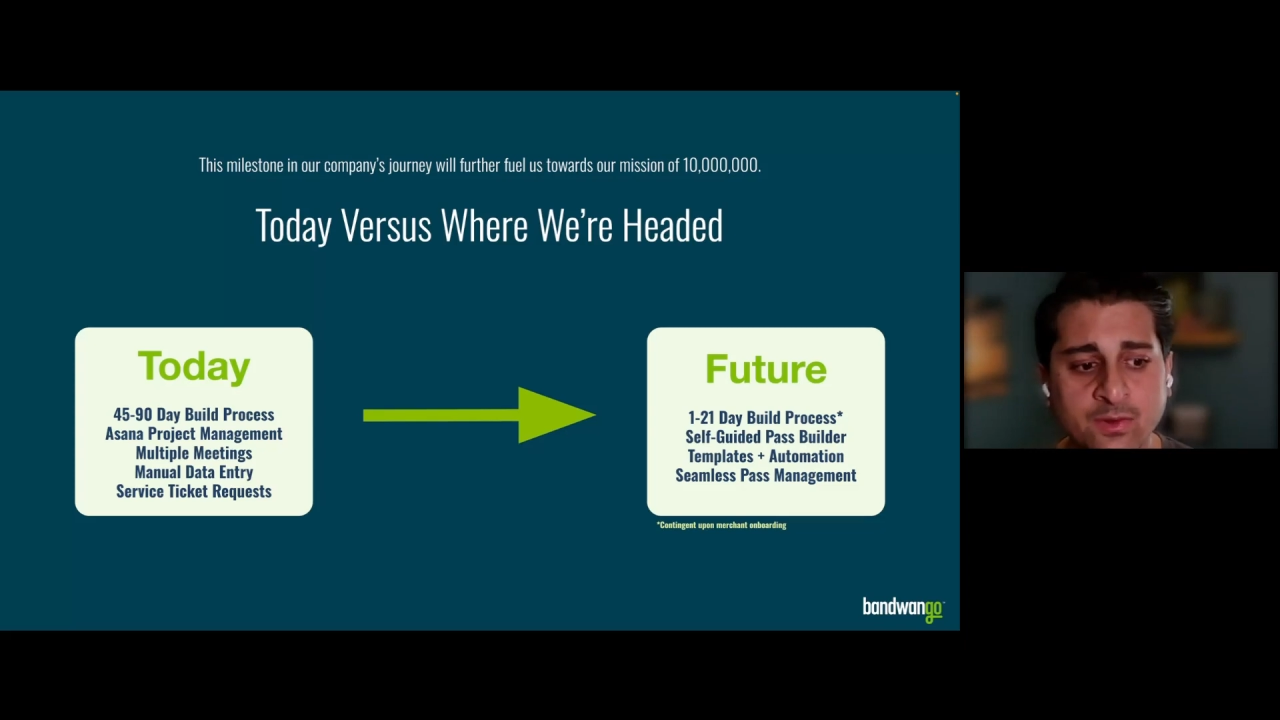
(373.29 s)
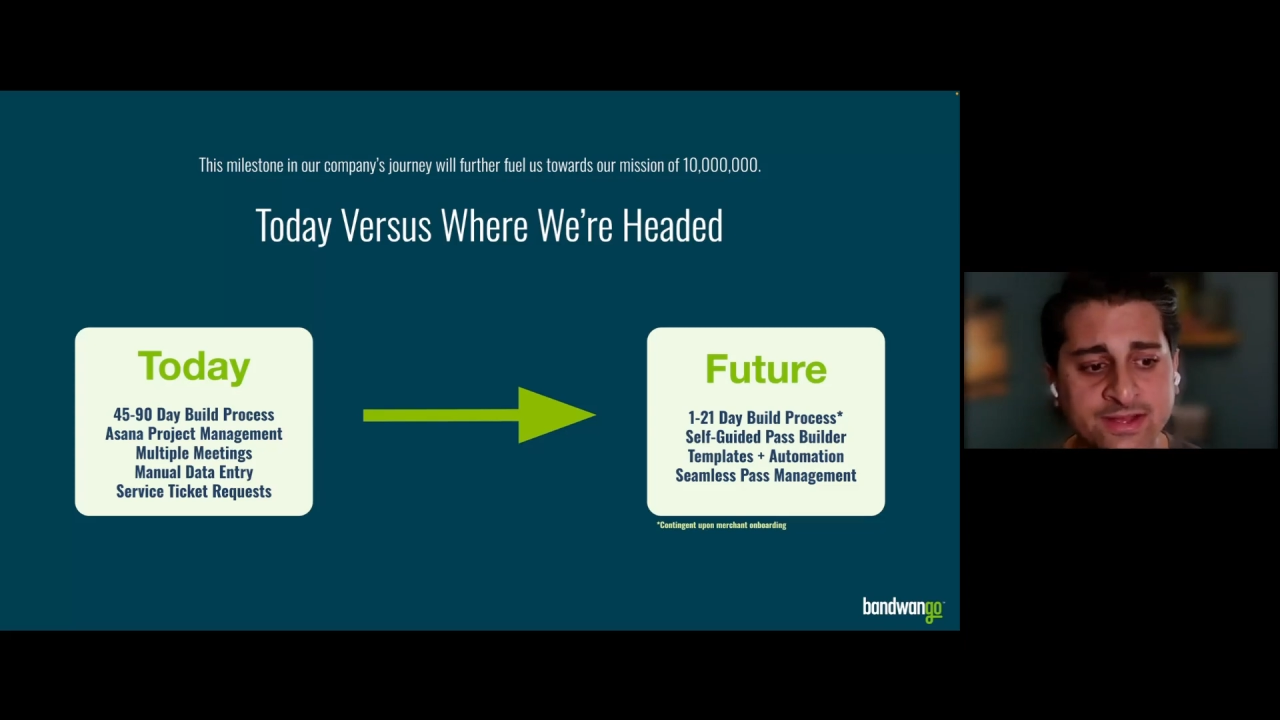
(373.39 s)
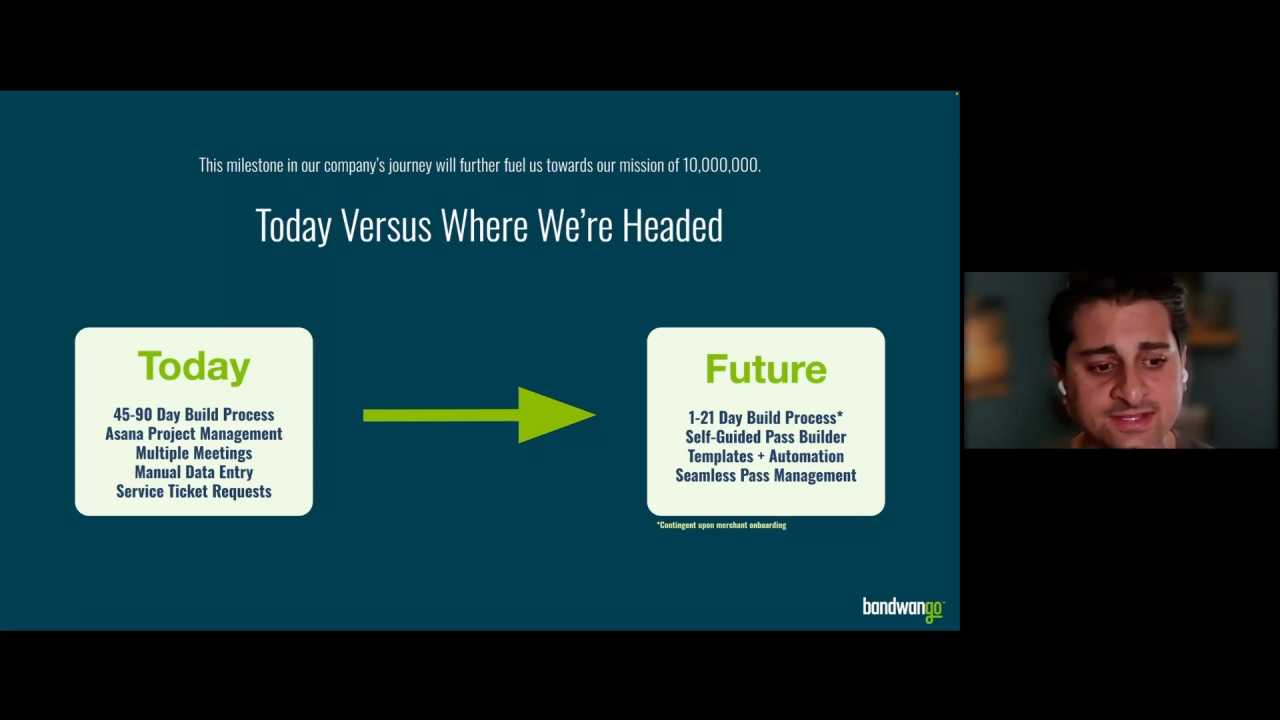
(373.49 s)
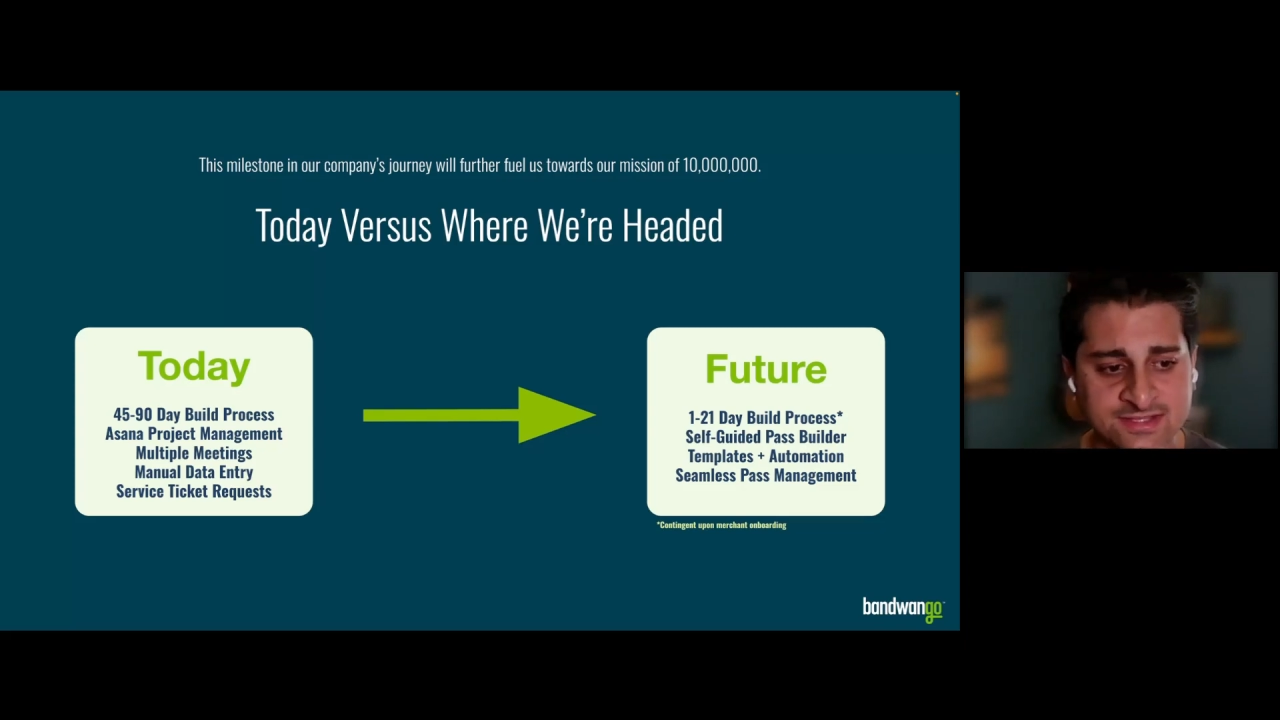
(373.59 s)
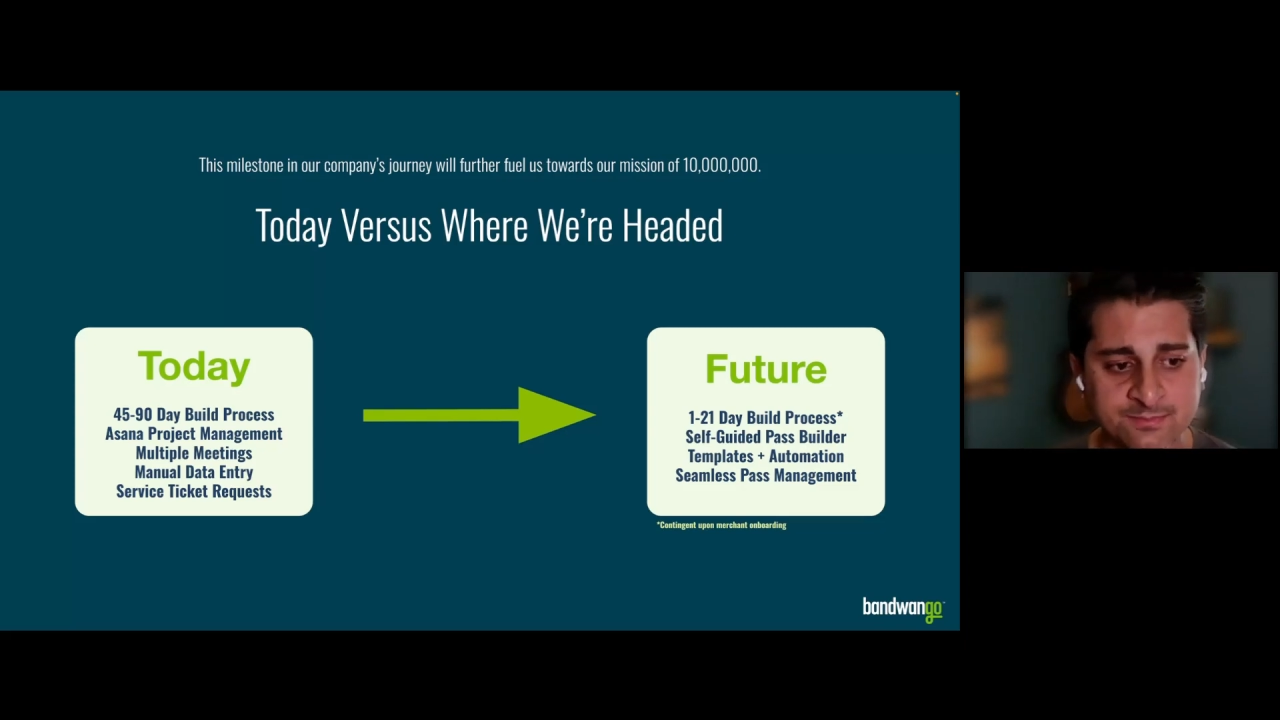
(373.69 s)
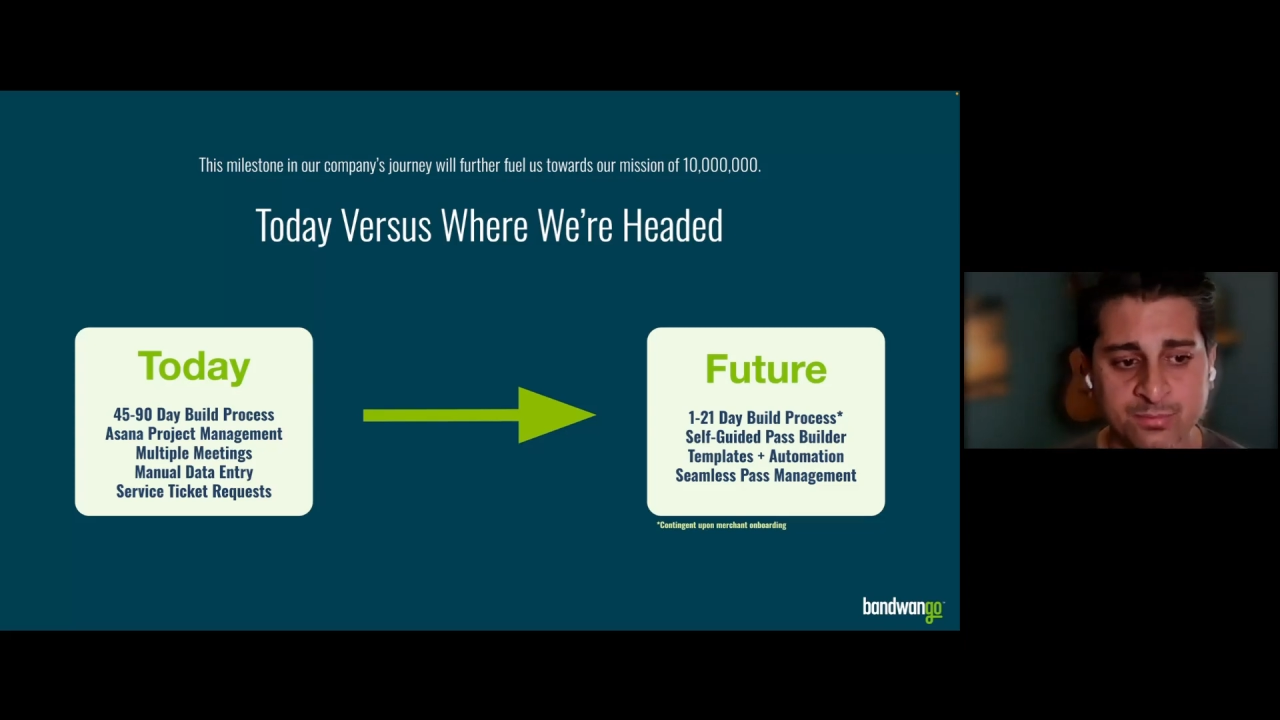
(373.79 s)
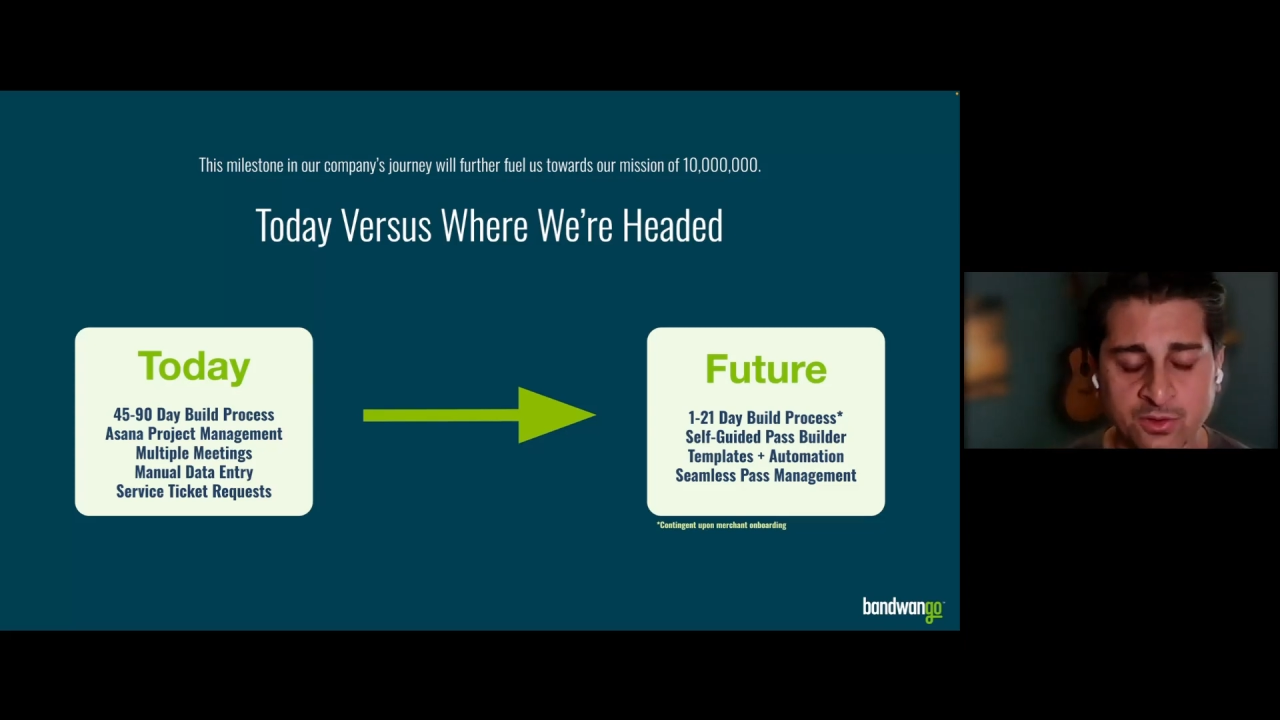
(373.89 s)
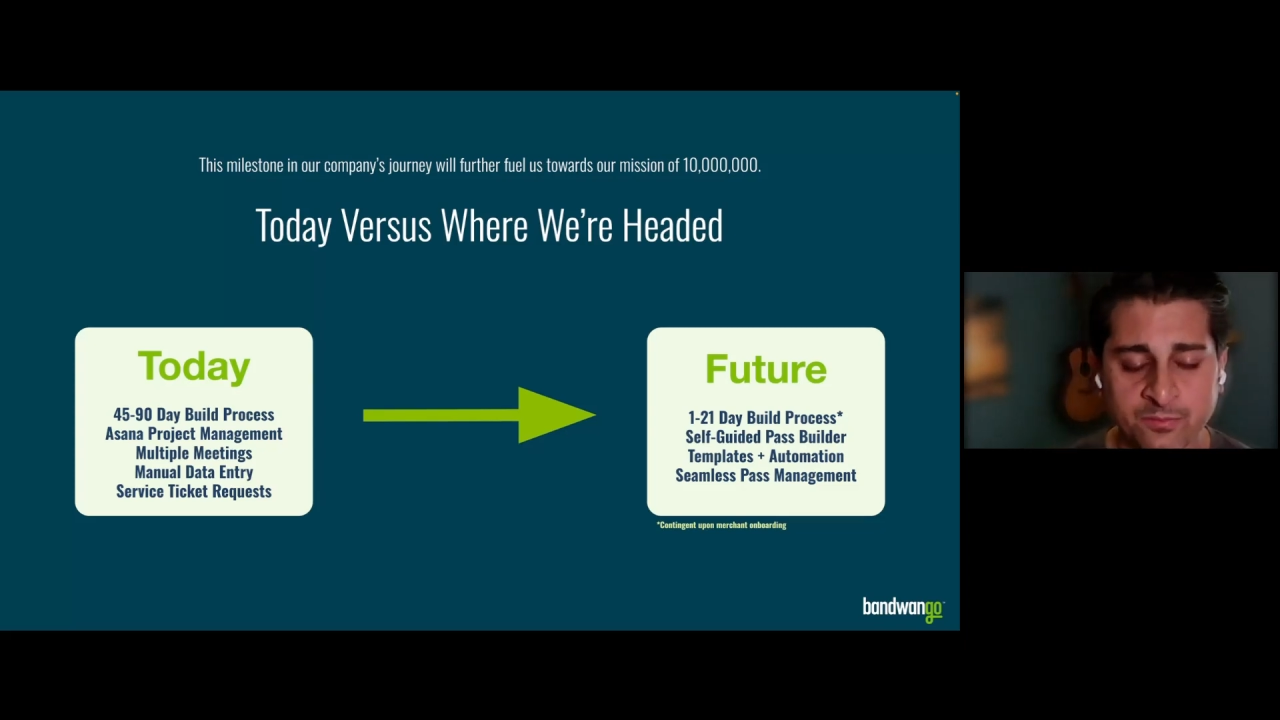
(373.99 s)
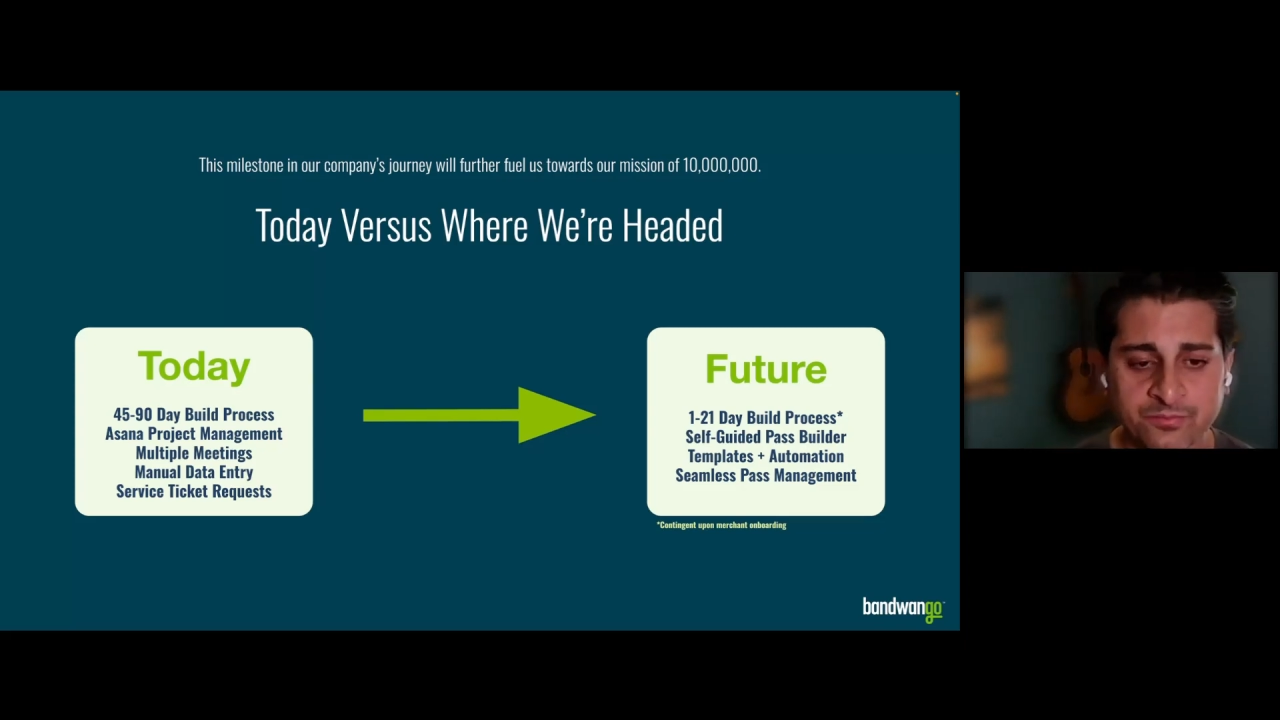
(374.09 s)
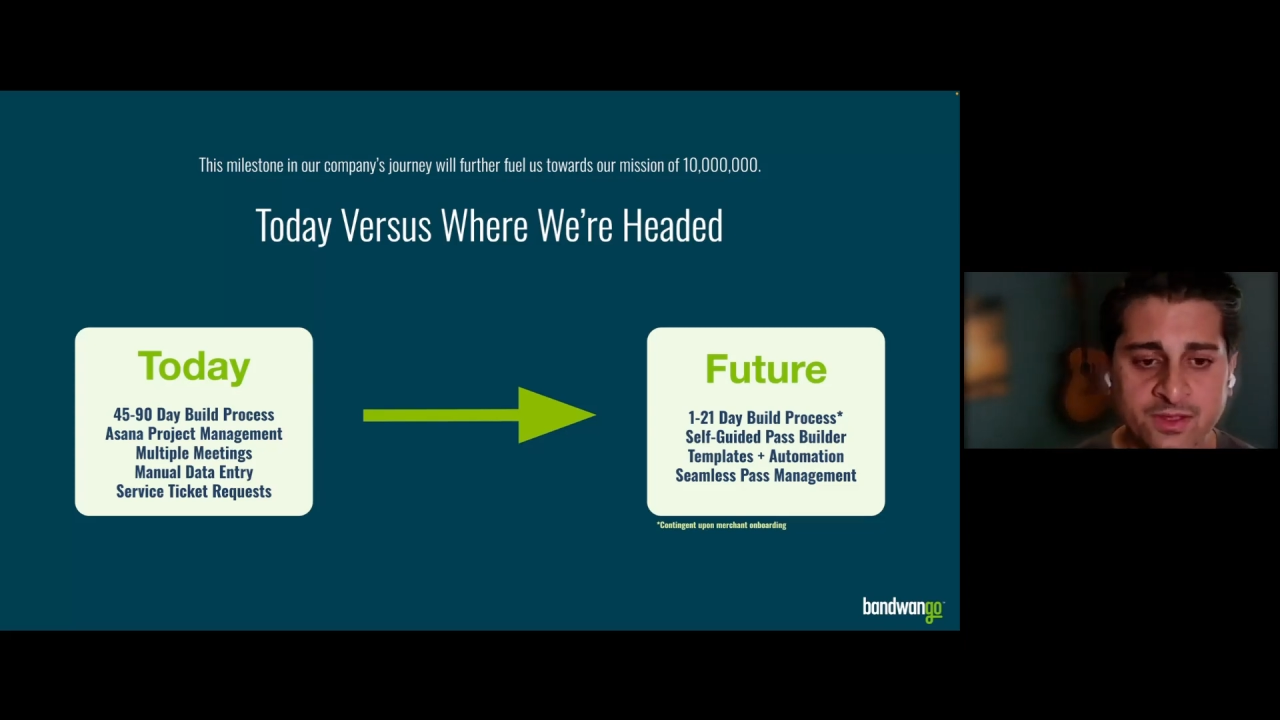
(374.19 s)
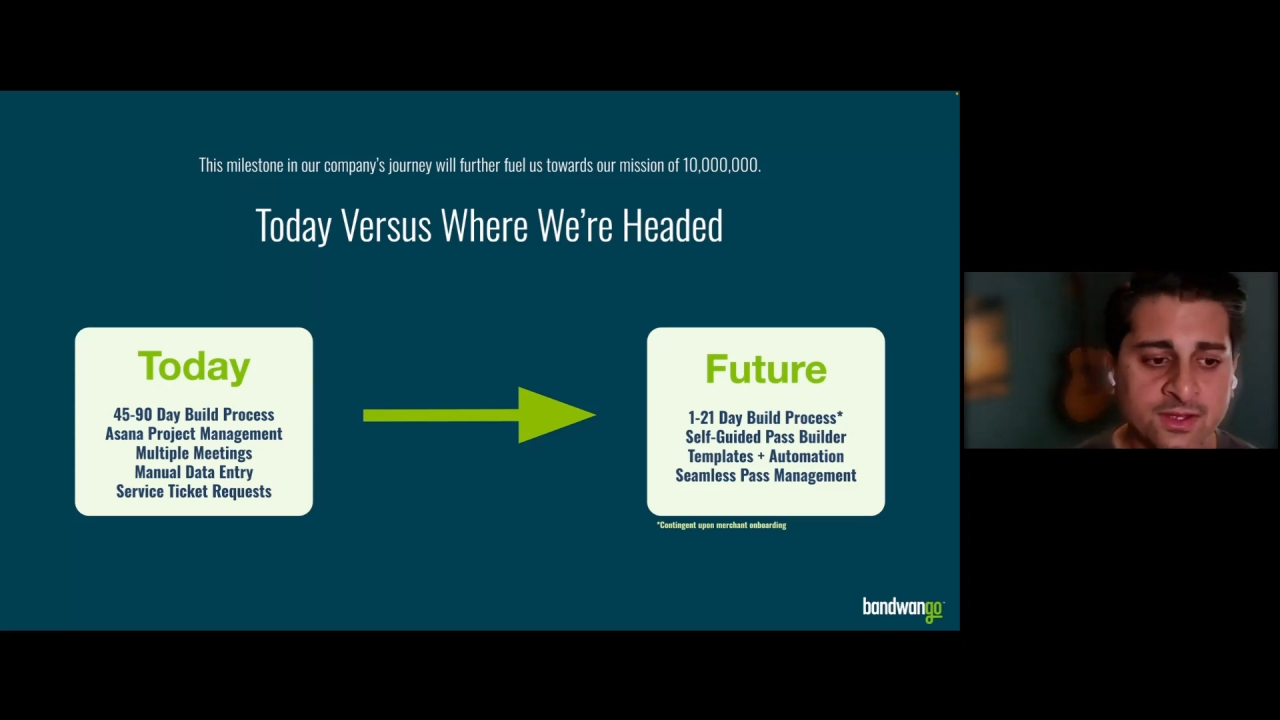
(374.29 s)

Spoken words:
quite simple.